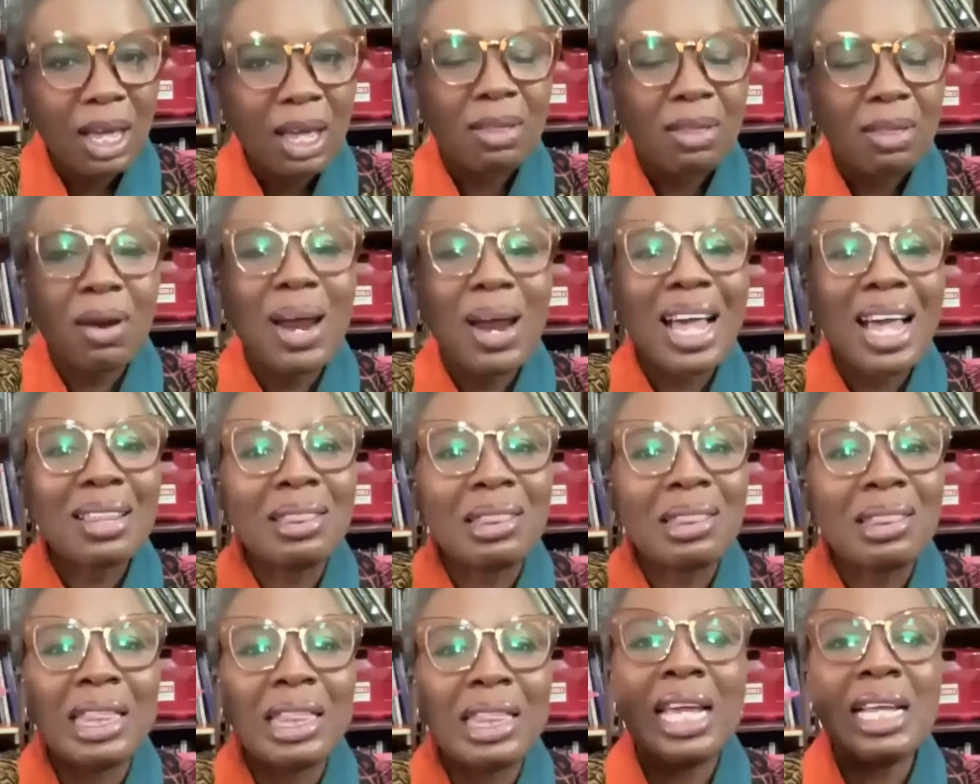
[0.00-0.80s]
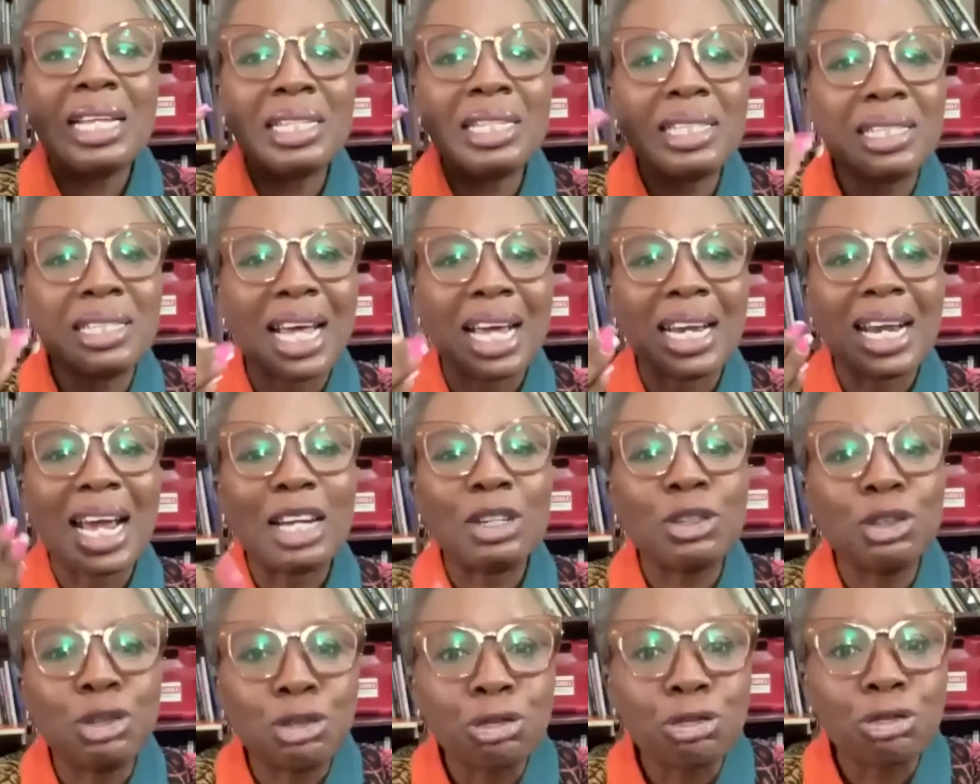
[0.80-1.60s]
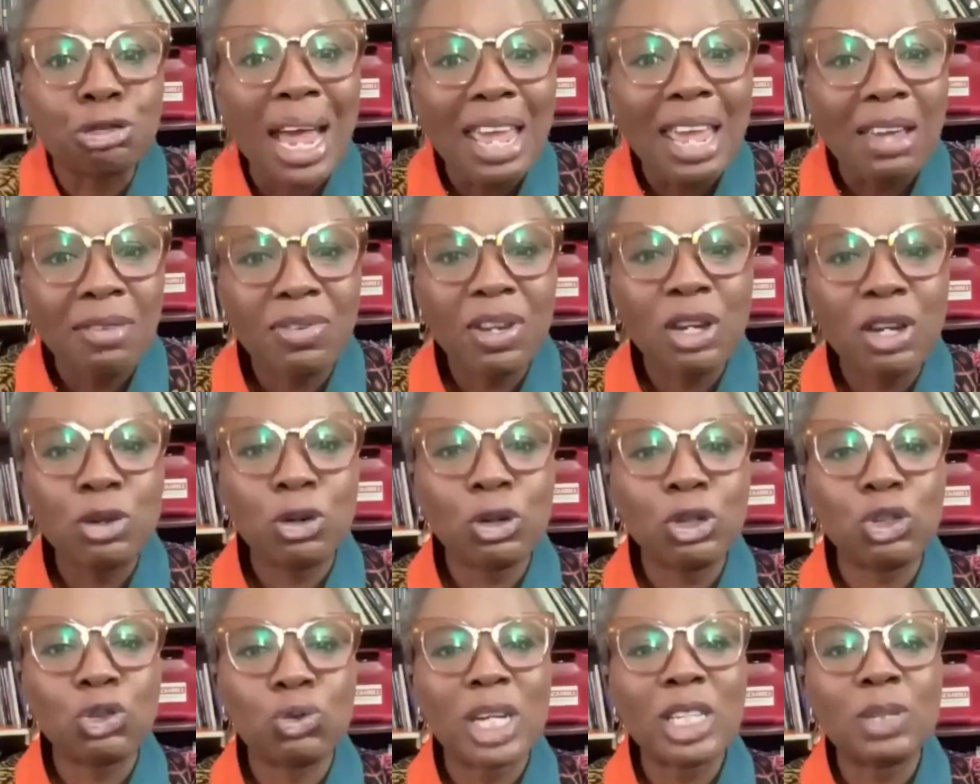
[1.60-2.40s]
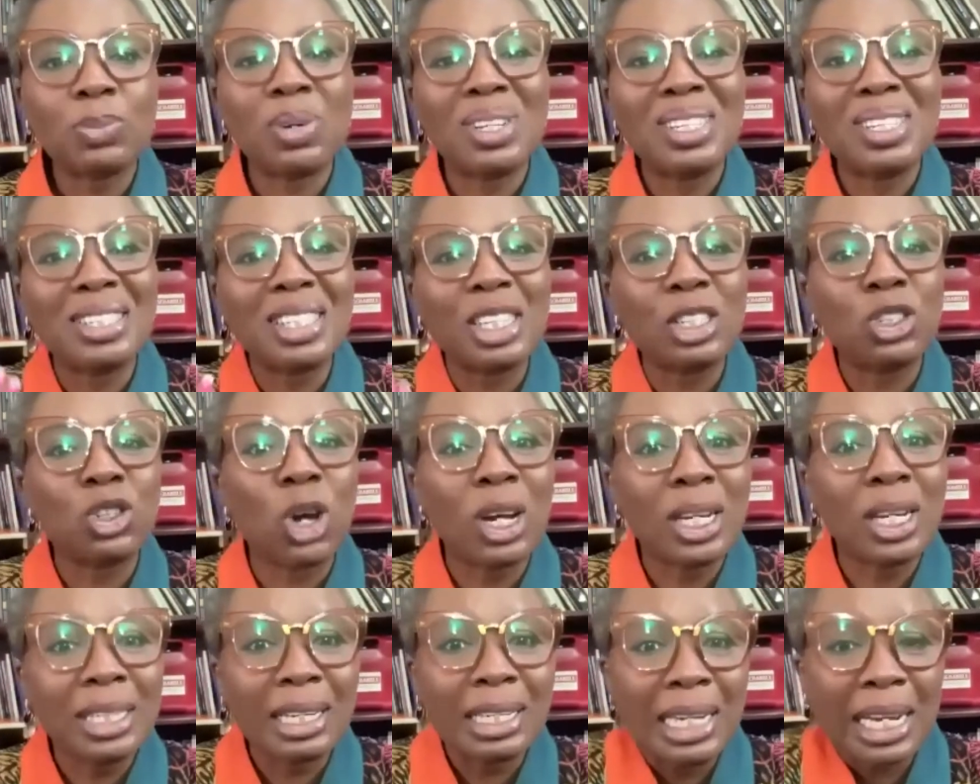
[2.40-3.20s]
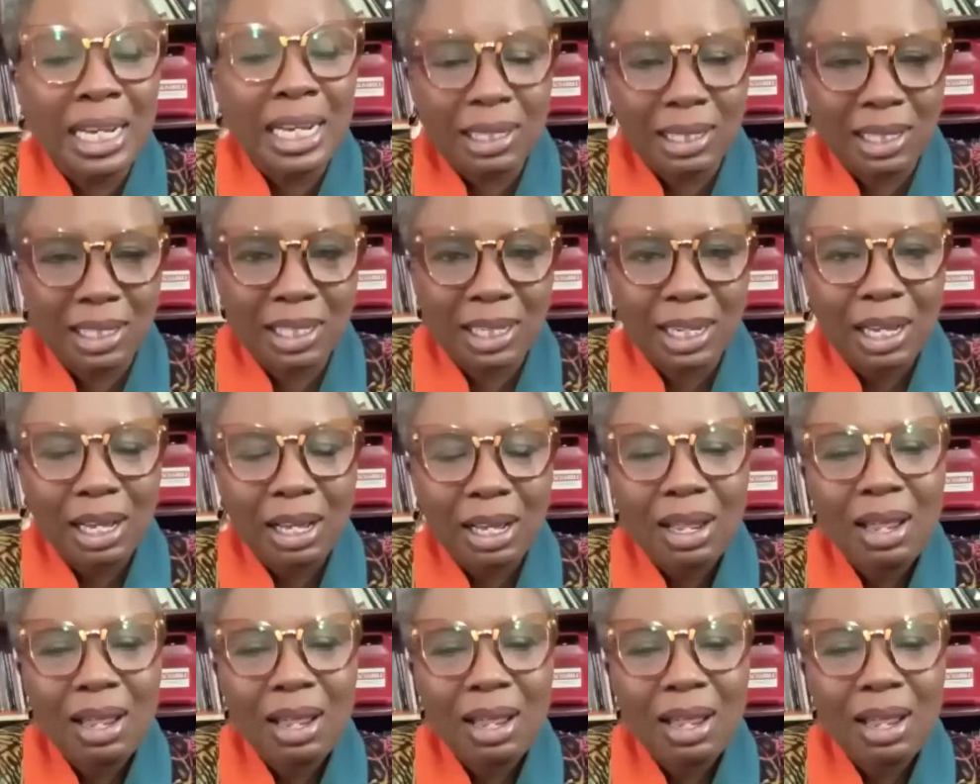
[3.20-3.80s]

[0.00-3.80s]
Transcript: There are things that are driving those responses underneath,